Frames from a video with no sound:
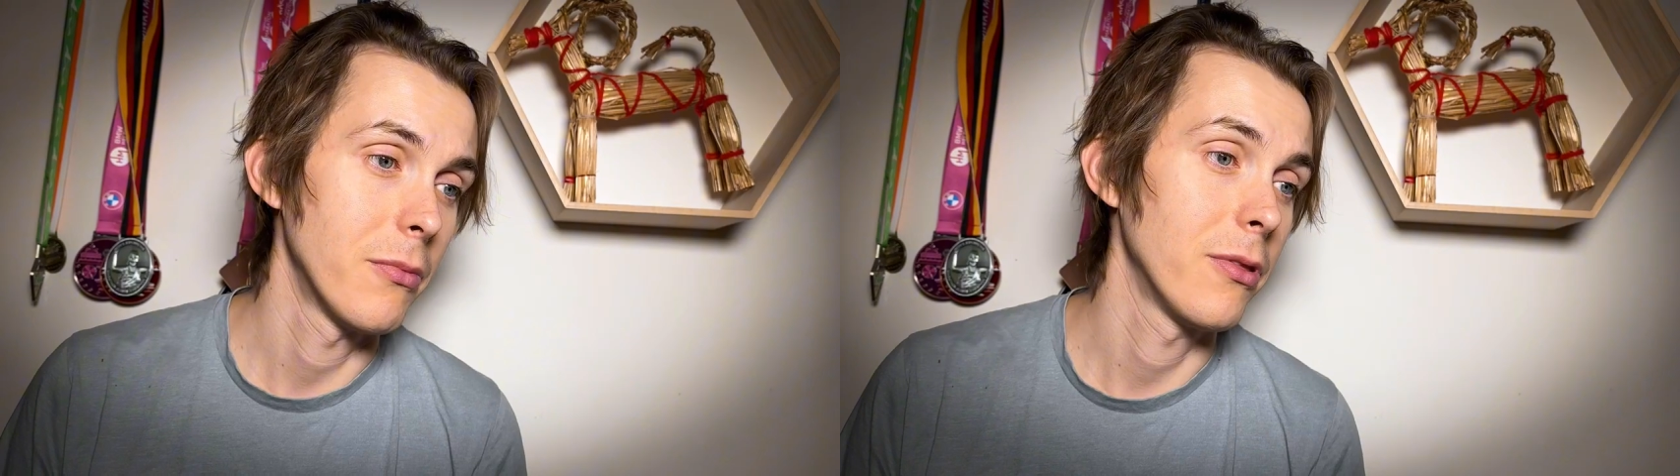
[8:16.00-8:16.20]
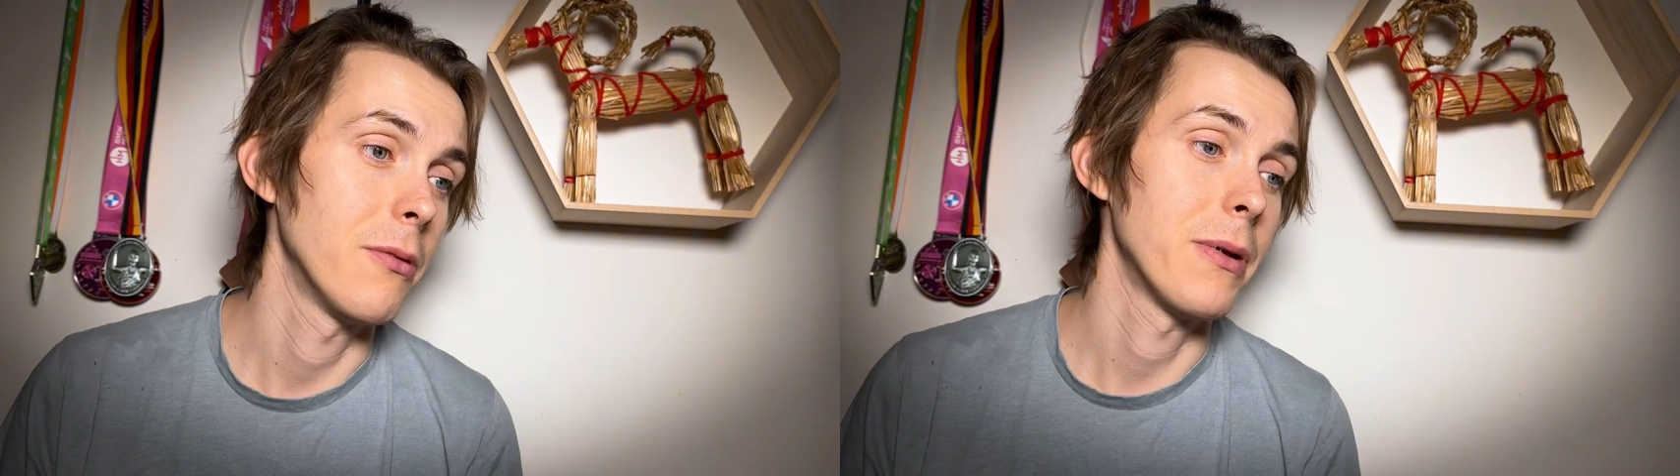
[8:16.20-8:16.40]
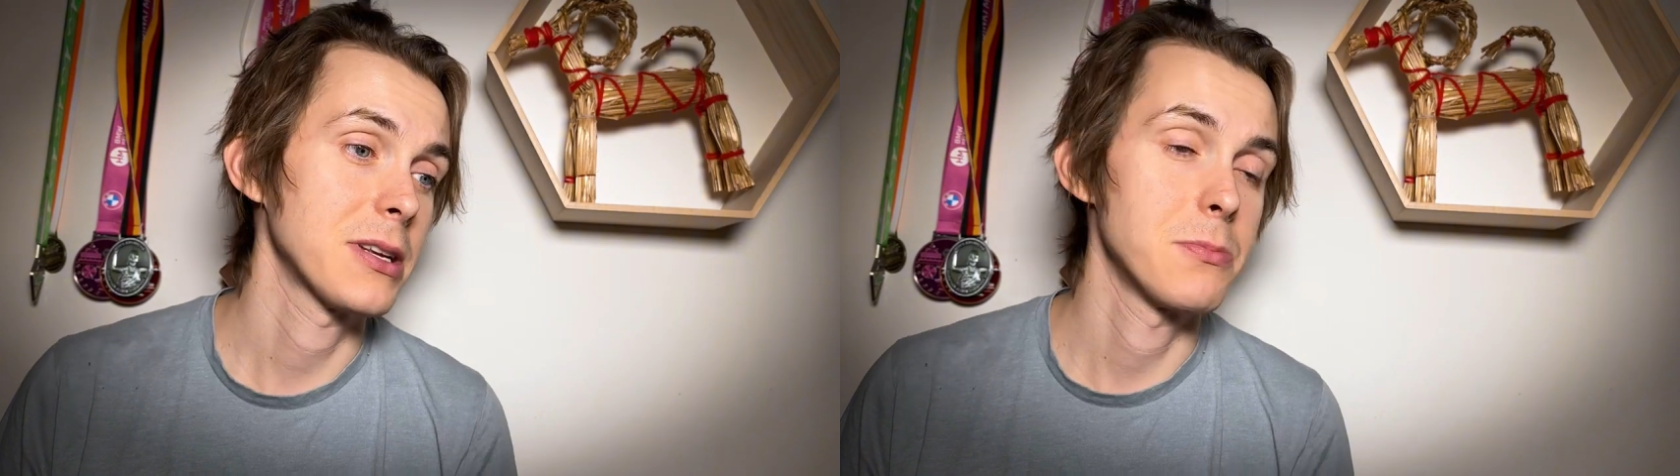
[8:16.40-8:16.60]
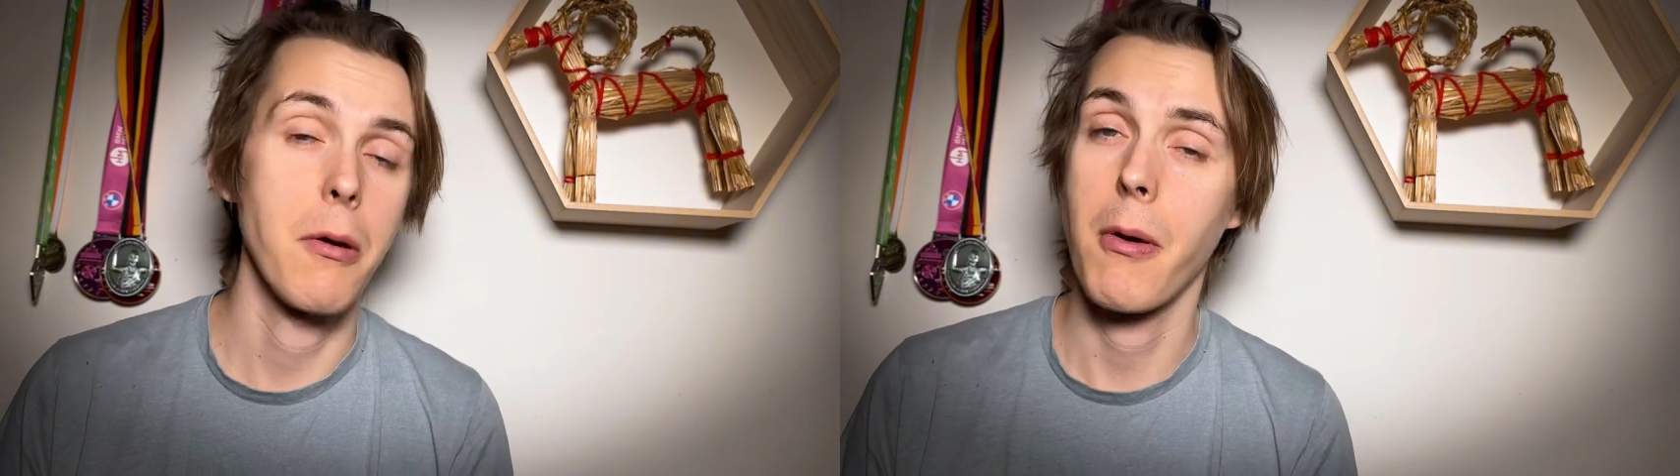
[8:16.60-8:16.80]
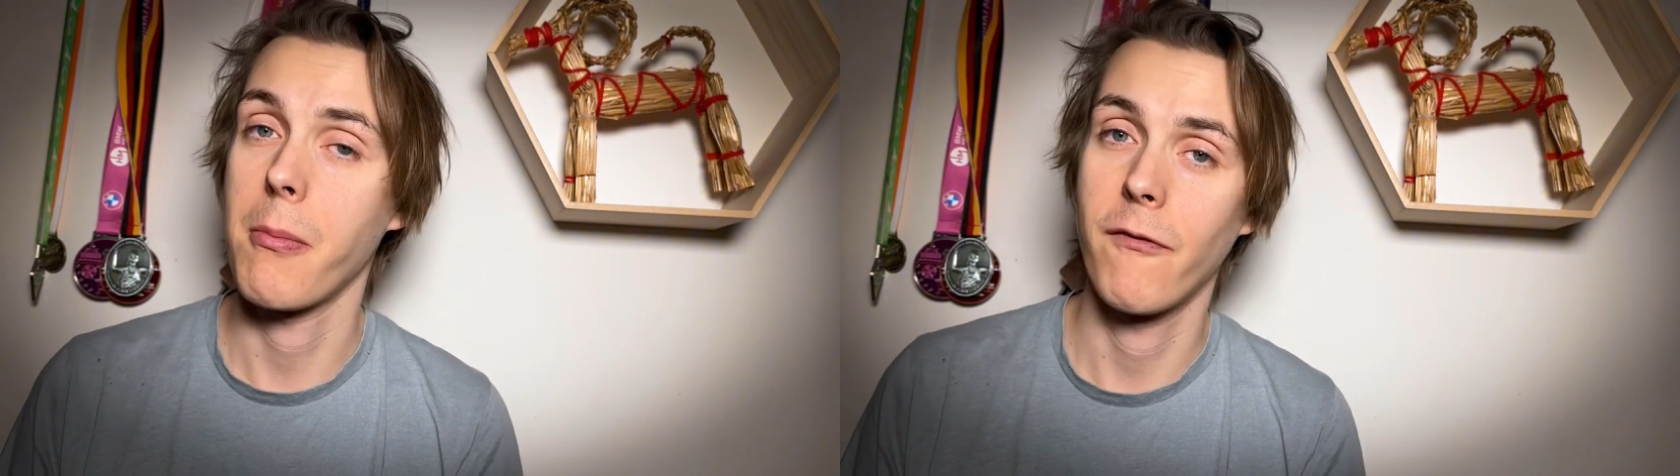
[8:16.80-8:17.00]
the
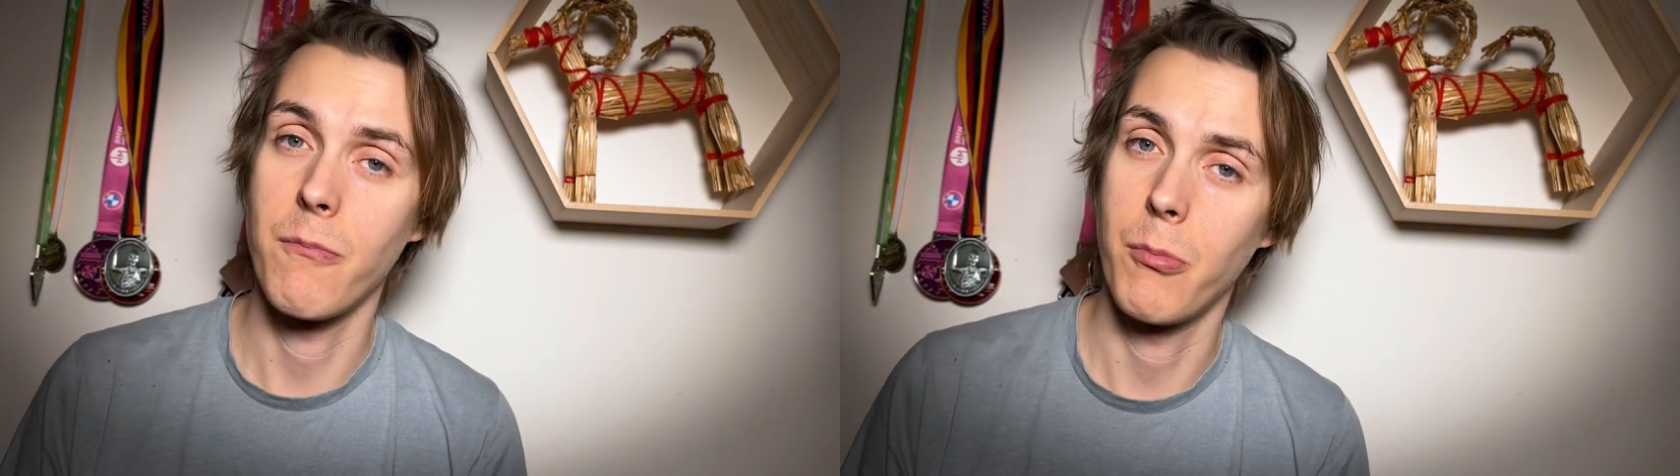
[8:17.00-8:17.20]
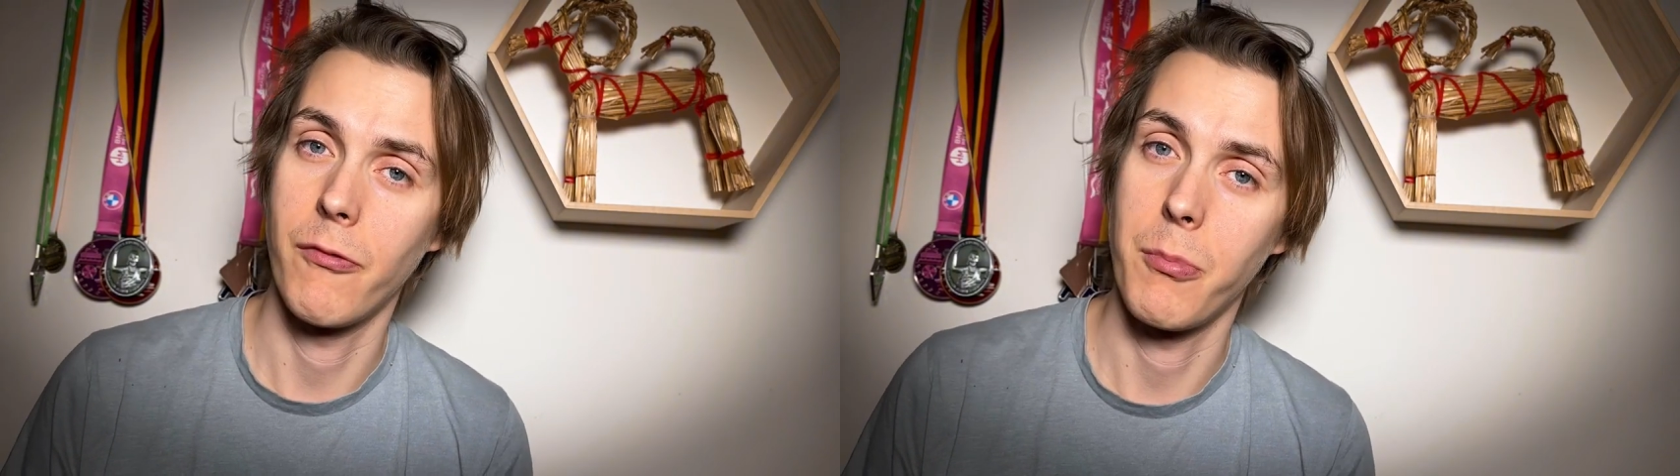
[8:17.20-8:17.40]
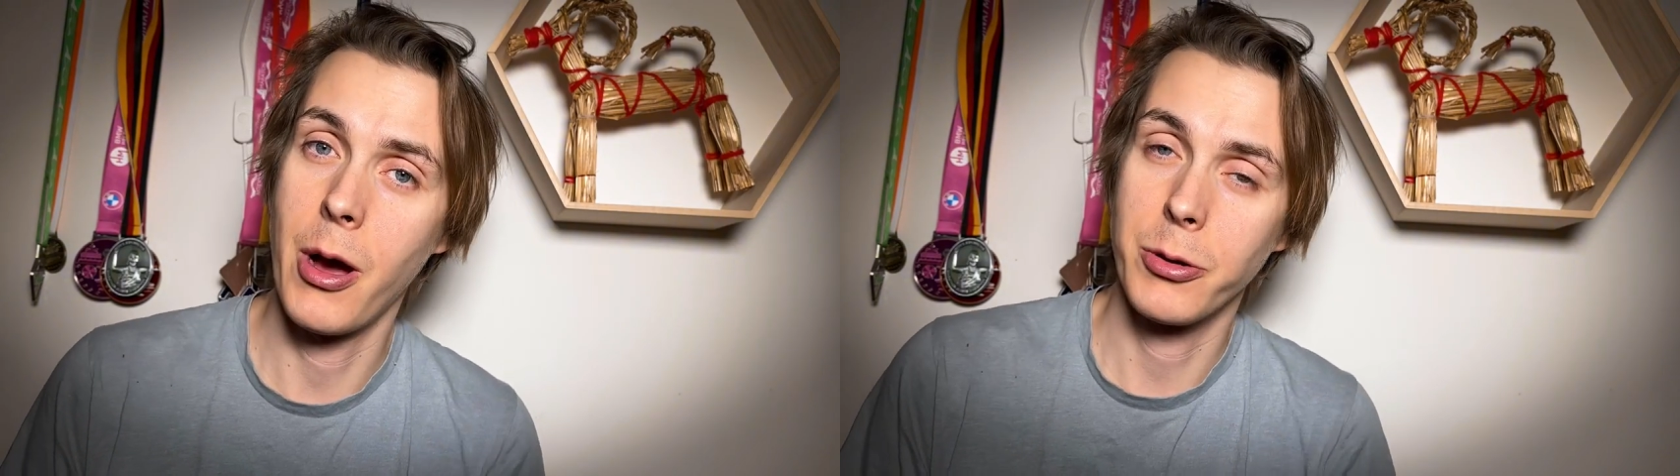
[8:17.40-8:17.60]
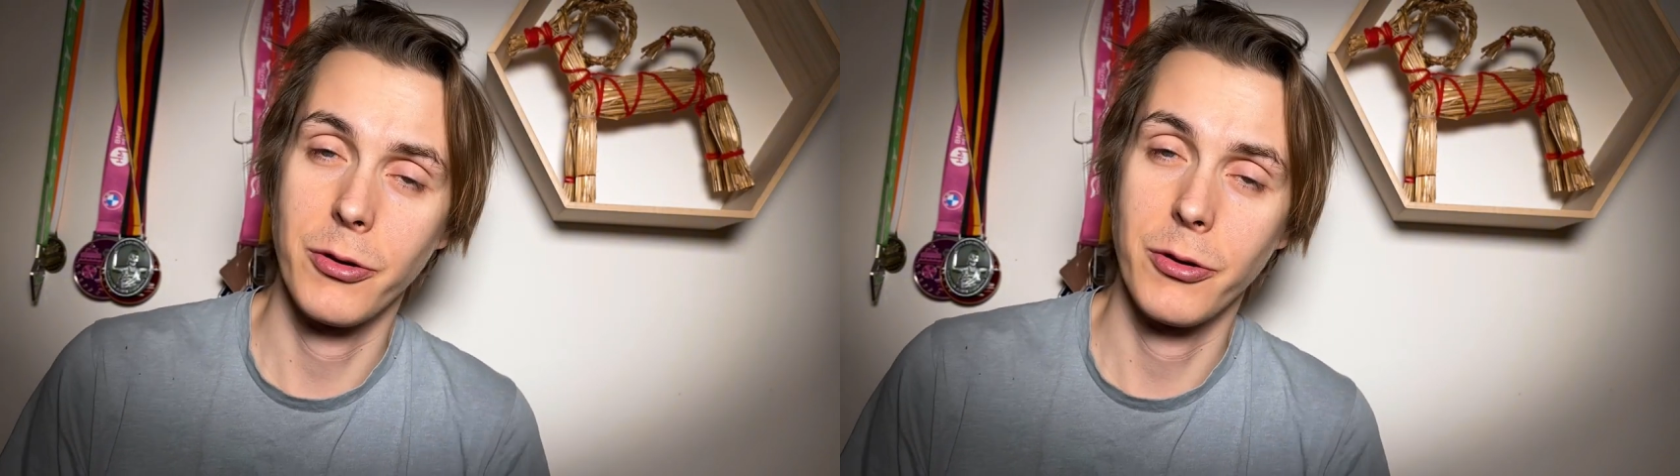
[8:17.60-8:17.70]
maximum amount